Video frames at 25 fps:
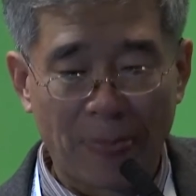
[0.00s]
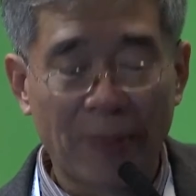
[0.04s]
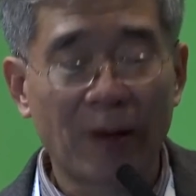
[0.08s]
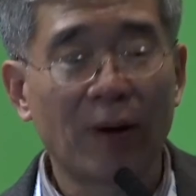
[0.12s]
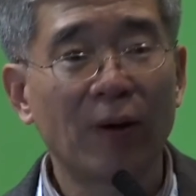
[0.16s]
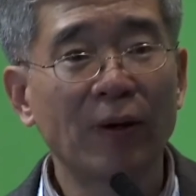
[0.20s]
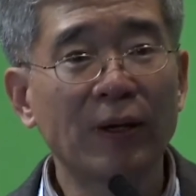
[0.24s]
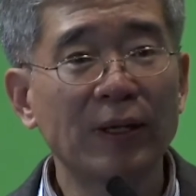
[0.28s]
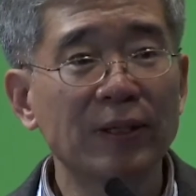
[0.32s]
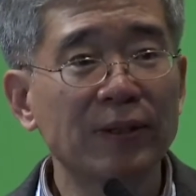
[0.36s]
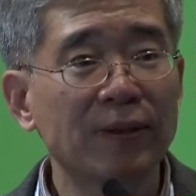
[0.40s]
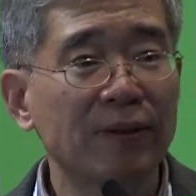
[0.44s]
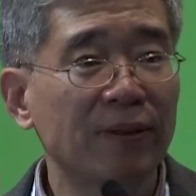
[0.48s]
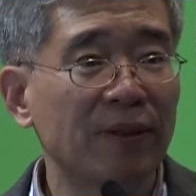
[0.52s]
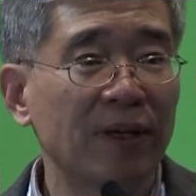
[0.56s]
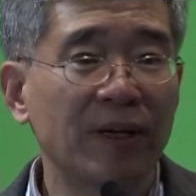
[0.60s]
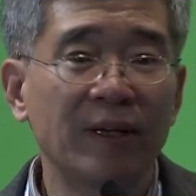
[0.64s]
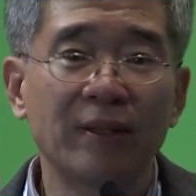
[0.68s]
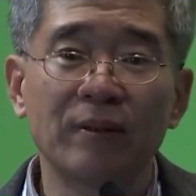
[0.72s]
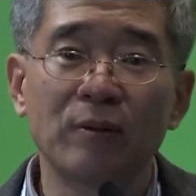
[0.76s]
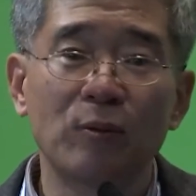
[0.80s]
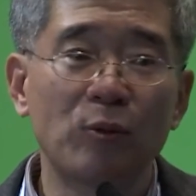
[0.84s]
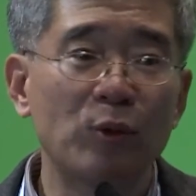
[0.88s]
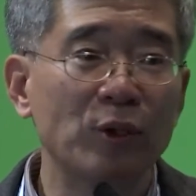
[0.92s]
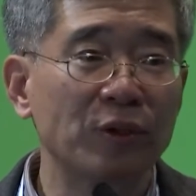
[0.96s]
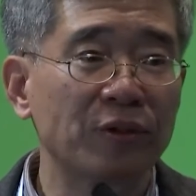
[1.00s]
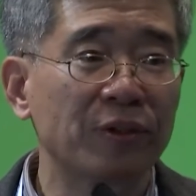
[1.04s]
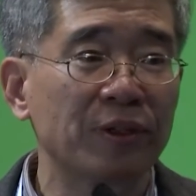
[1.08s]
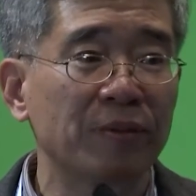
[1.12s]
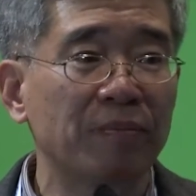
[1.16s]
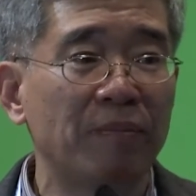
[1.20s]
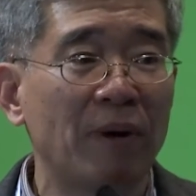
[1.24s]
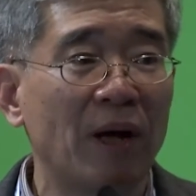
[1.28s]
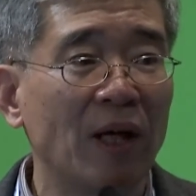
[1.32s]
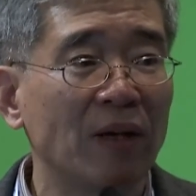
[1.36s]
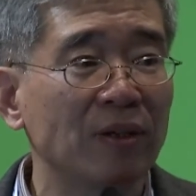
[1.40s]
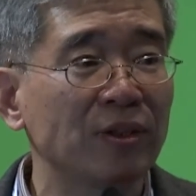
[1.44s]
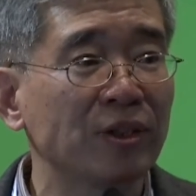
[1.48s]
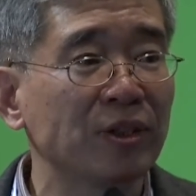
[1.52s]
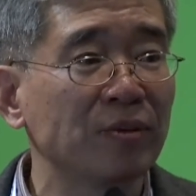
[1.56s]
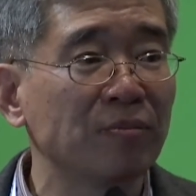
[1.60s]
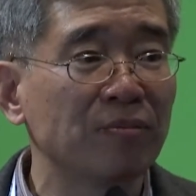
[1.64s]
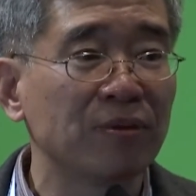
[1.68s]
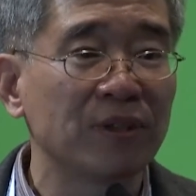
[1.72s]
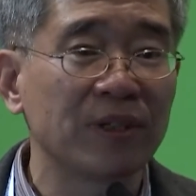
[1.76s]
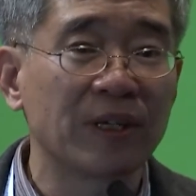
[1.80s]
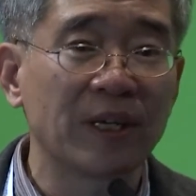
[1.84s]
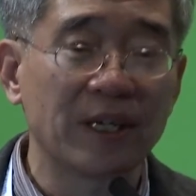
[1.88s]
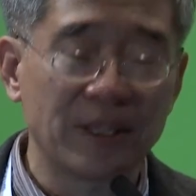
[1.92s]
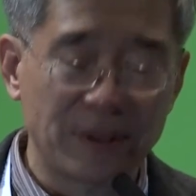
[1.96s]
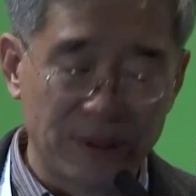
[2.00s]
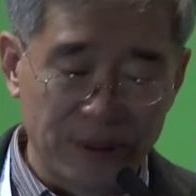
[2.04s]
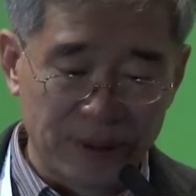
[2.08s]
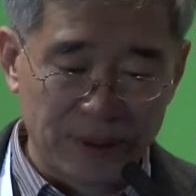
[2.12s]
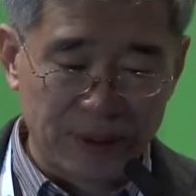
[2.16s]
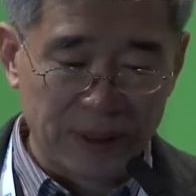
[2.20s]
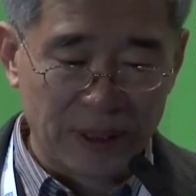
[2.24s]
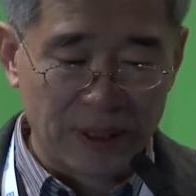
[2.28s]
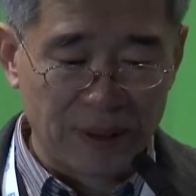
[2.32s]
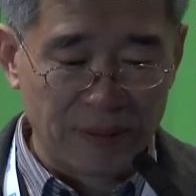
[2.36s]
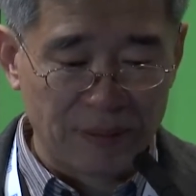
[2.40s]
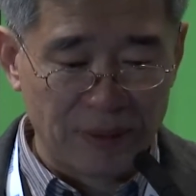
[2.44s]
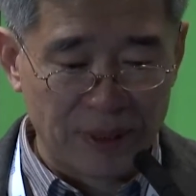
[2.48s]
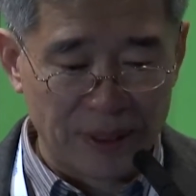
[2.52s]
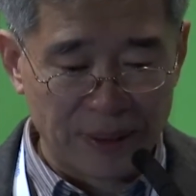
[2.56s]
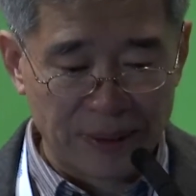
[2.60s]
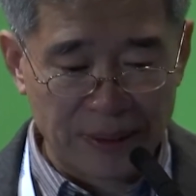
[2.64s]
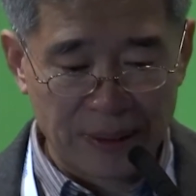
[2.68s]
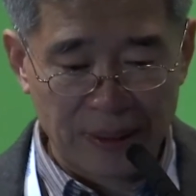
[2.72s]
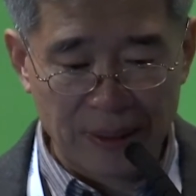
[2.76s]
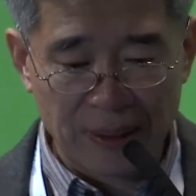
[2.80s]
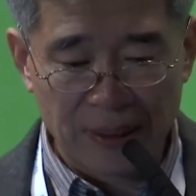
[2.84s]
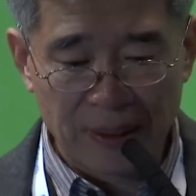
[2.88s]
Okay. Then what's the policy implications out of this?